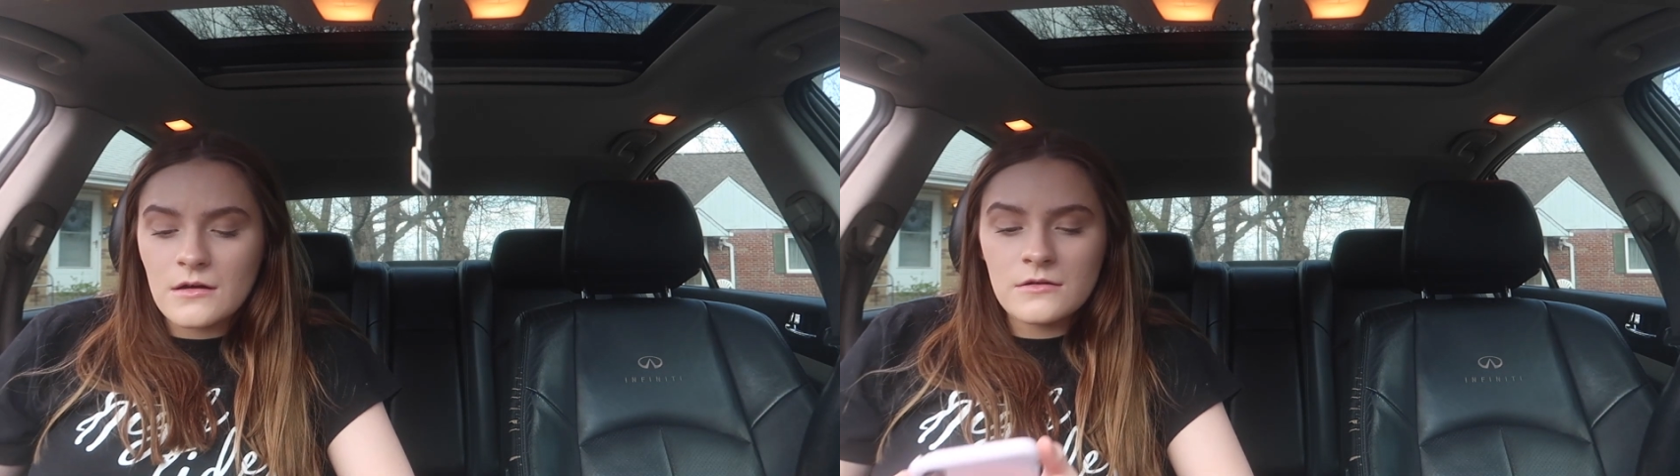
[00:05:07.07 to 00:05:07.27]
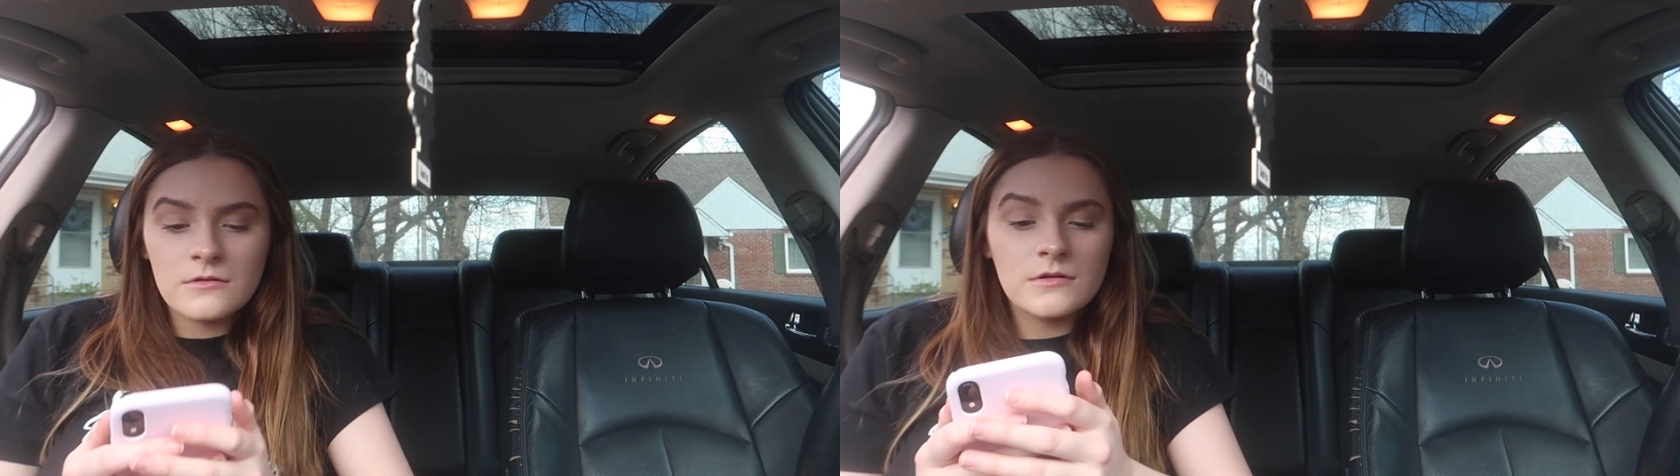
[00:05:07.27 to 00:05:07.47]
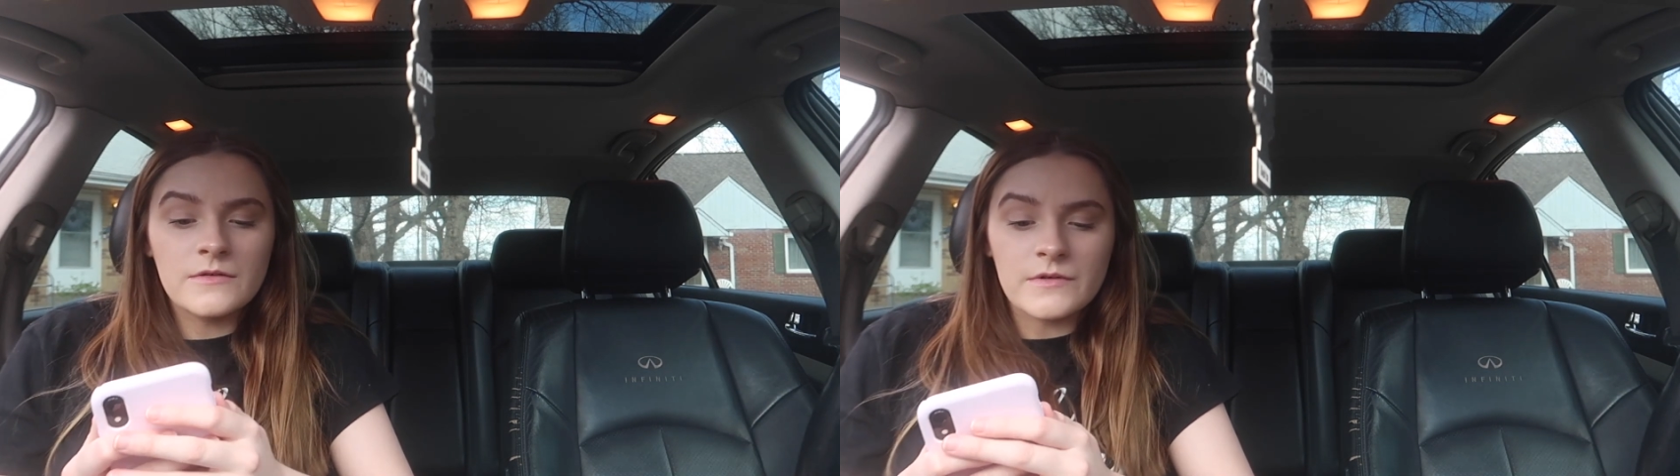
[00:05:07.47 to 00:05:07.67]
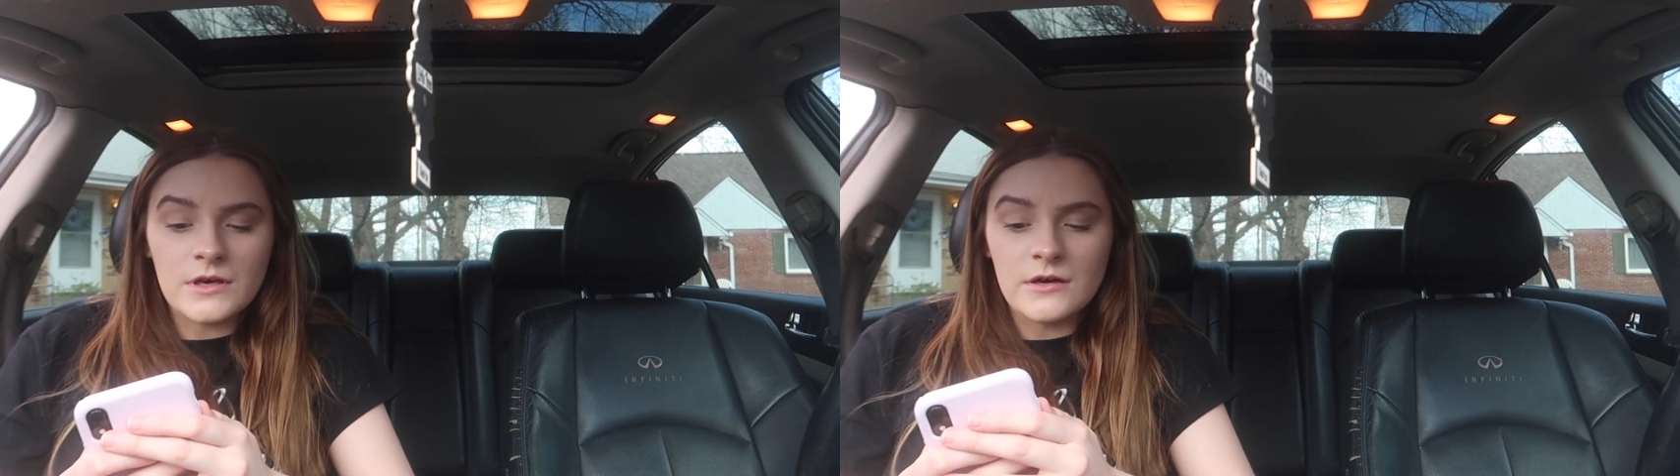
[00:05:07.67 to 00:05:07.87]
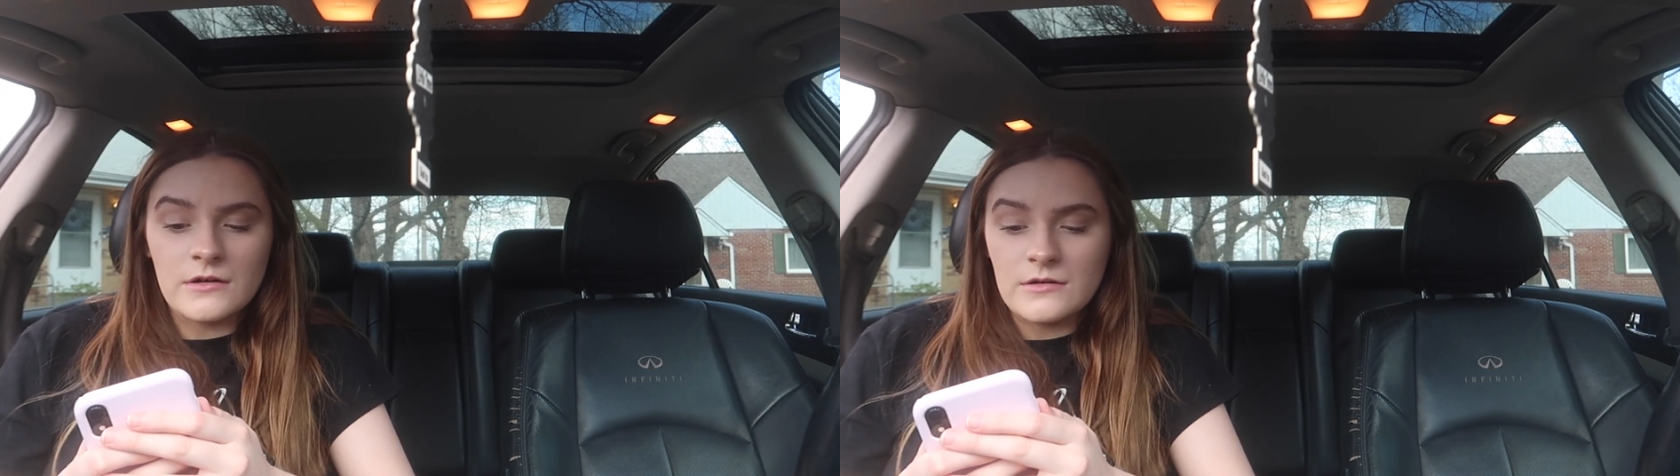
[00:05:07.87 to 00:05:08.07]
I don't even
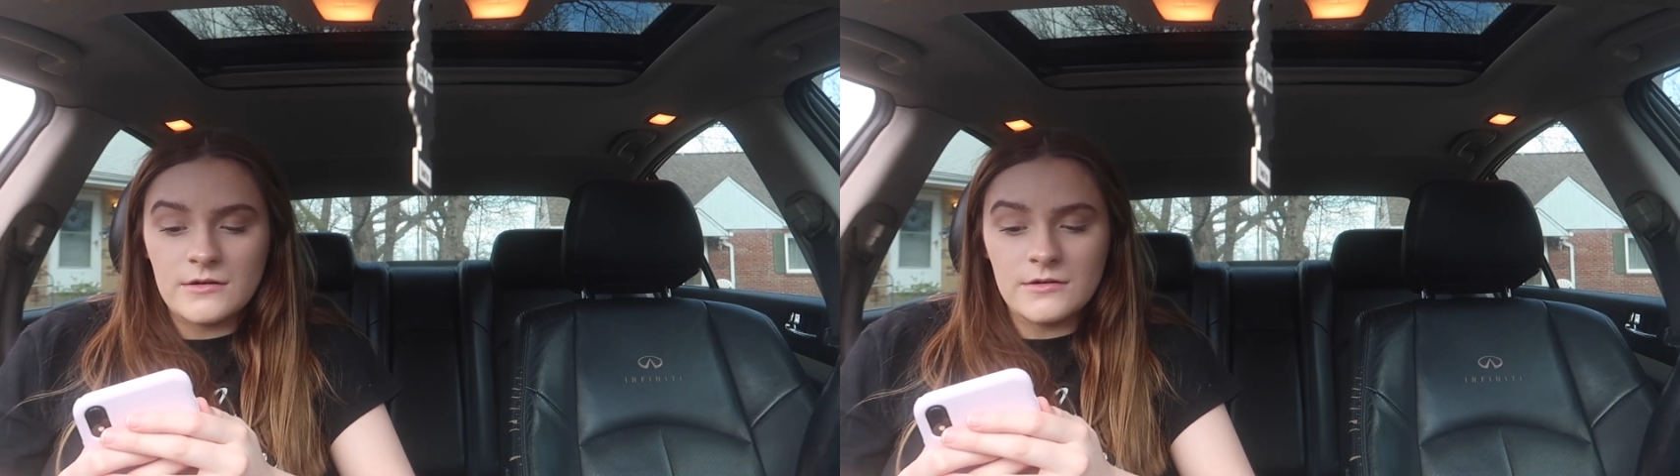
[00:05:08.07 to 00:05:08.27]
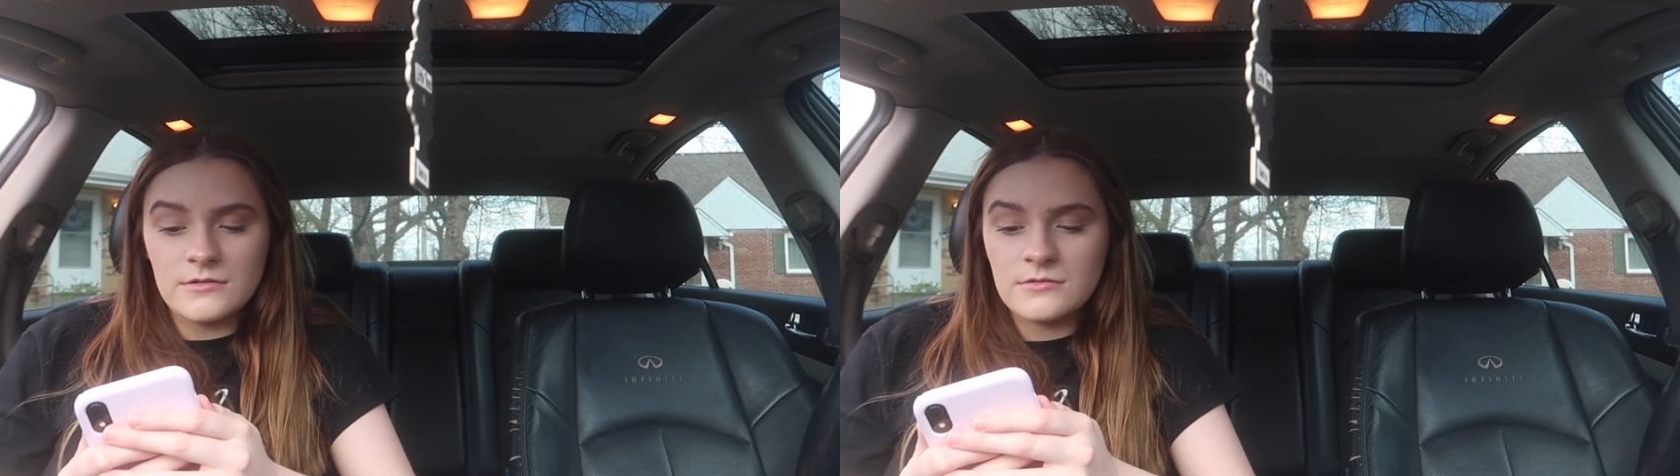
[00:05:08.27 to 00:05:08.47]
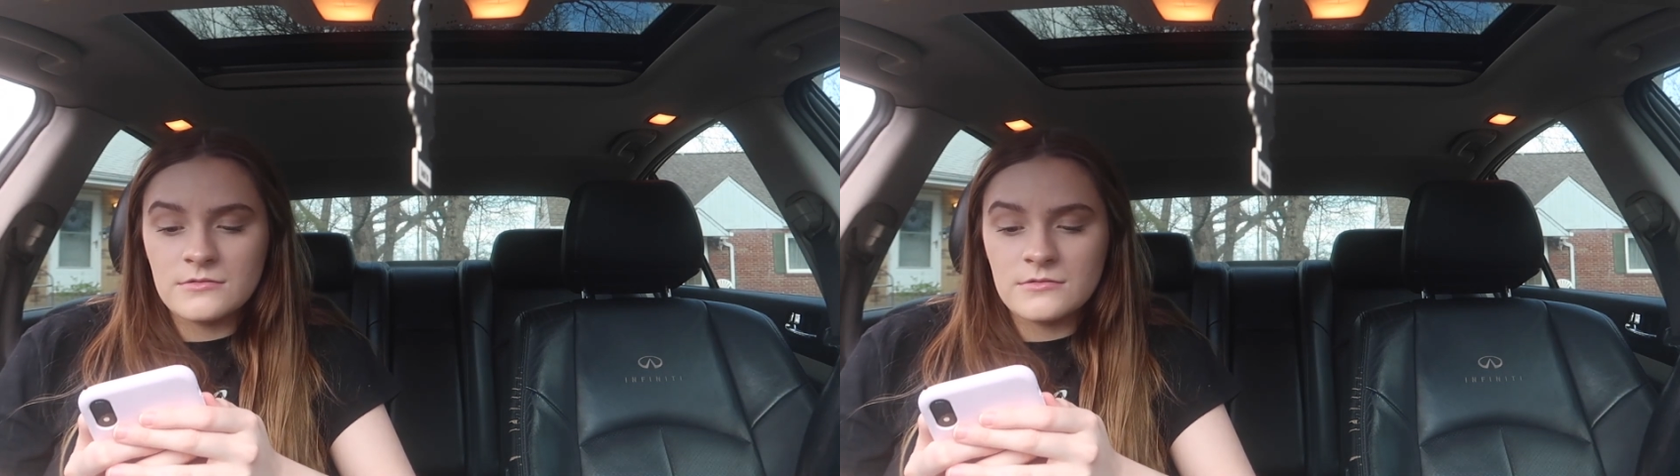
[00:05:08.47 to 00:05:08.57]
care.